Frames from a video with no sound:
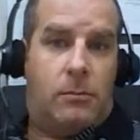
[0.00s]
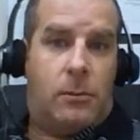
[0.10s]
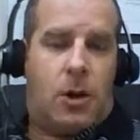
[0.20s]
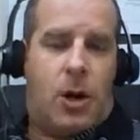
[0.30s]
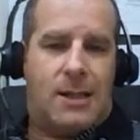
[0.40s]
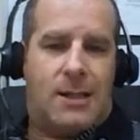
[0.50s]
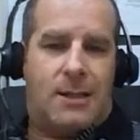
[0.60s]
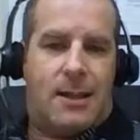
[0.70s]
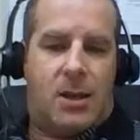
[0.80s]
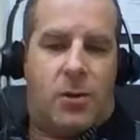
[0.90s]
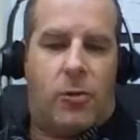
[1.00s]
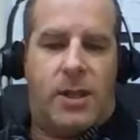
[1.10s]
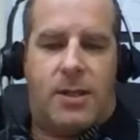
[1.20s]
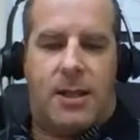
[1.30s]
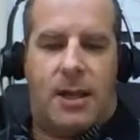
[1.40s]
causes
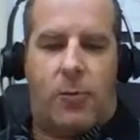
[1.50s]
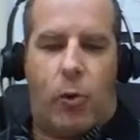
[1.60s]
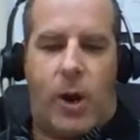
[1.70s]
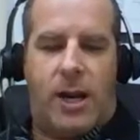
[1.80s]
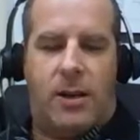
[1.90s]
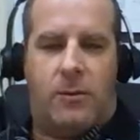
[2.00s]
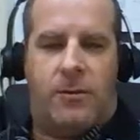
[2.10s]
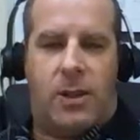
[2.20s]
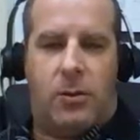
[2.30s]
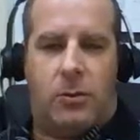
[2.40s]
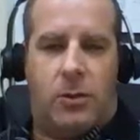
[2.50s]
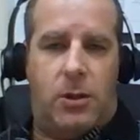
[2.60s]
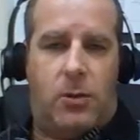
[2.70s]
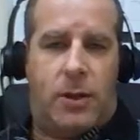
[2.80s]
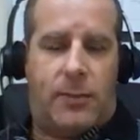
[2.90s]
increase in renal
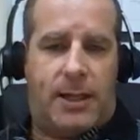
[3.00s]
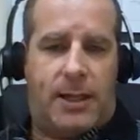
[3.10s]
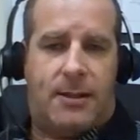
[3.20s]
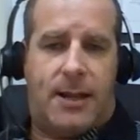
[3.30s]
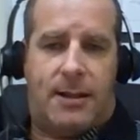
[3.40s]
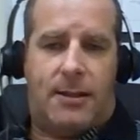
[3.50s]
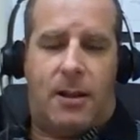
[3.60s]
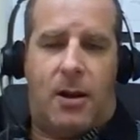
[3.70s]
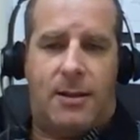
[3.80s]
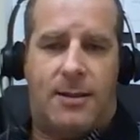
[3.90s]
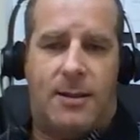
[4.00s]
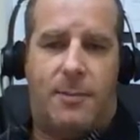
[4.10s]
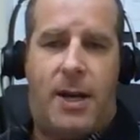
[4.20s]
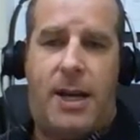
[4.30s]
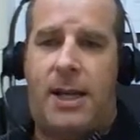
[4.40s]
VO2. It makes sense. It costs
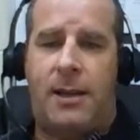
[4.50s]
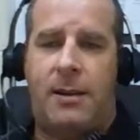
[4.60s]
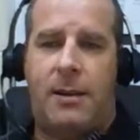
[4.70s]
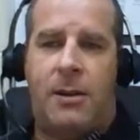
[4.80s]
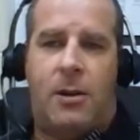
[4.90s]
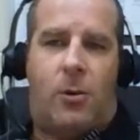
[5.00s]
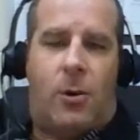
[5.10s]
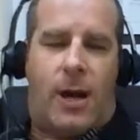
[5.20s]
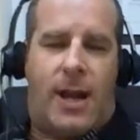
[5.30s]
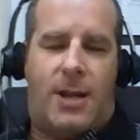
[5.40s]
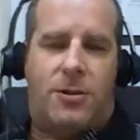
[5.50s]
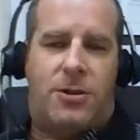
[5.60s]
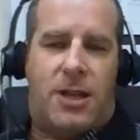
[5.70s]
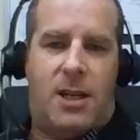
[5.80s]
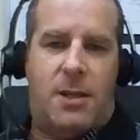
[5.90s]
money or
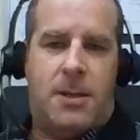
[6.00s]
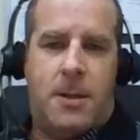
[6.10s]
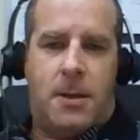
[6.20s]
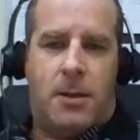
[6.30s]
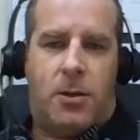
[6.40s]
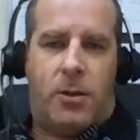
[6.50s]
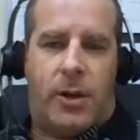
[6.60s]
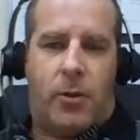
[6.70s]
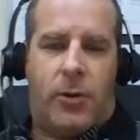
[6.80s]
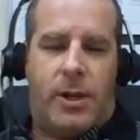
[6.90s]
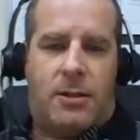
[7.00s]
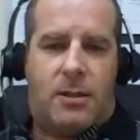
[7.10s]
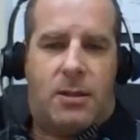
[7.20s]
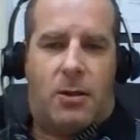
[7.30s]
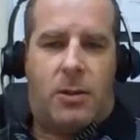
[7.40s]
energy to increase
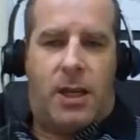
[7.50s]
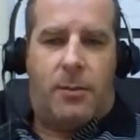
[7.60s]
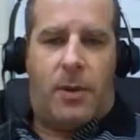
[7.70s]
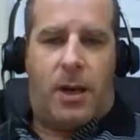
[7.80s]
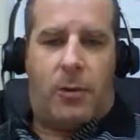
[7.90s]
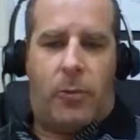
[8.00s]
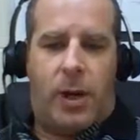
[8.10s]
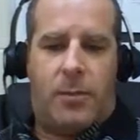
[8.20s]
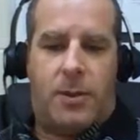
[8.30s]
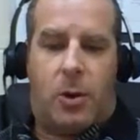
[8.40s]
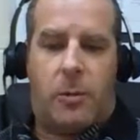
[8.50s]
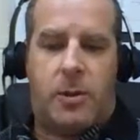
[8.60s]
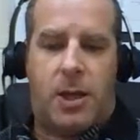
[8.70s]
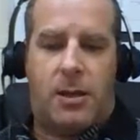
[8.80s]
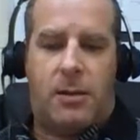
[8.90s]
sodium
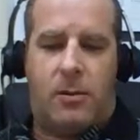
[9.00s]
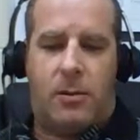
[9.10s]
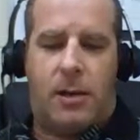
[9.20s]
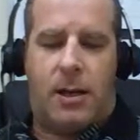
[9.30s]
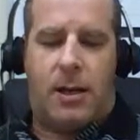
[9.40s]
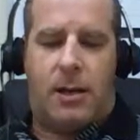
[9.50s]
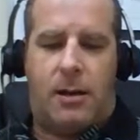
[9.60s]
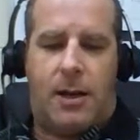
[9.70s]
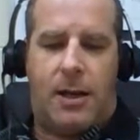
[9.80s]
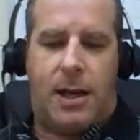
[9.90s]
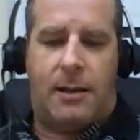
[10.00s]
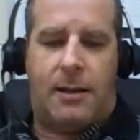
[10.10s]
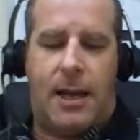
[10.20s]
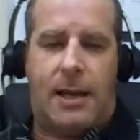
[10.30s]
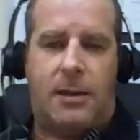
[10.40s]
reabsorption and
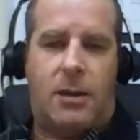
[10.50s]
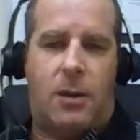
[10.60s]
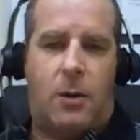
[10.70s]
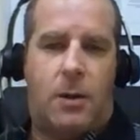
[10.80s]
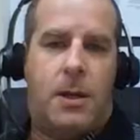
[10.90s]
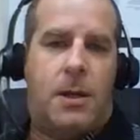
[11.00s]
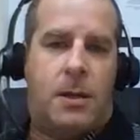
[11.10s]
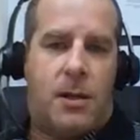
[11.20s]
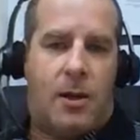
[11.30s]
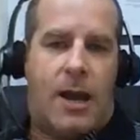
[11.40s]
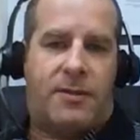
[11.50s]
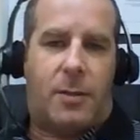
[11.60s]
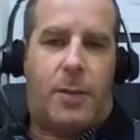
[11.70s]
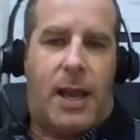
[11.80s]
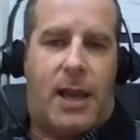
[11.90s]
intake. So you have to
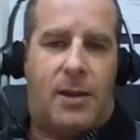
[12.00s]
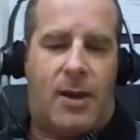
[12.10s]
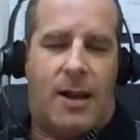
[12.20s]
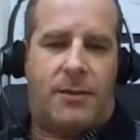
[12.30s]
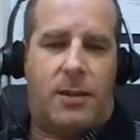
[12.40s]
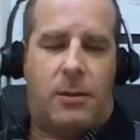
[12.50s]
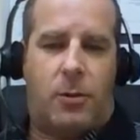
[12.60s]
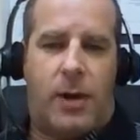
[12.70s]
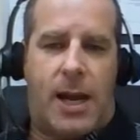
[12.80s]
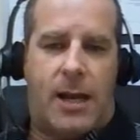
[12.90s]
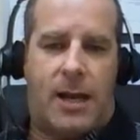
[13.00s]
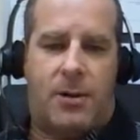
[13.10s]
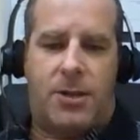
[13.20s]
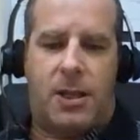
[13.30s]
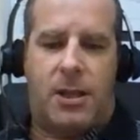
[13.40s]
pay, you have to create
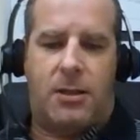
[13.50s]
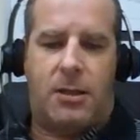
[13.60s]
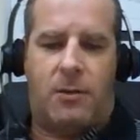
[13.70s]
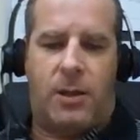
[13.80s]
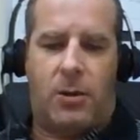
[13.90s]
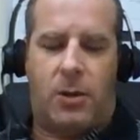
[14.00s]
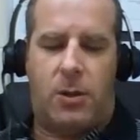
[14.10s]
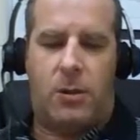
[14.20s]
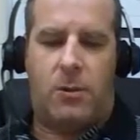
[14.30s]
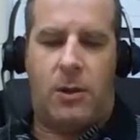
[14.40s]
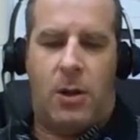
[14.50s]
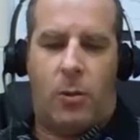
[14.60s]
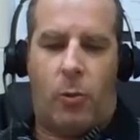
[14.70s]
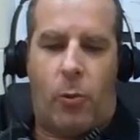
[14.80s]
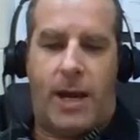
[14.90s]
energy, so VO2,
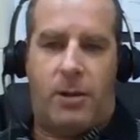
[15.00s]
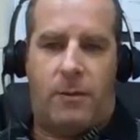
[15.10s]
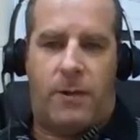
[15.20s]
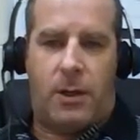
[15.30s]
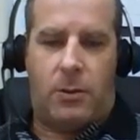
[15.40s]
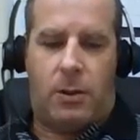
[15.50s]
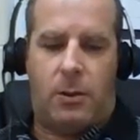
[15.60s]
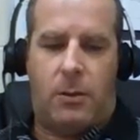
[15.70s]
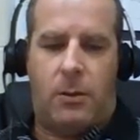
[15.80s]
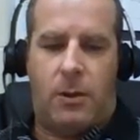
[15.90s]
renal VO2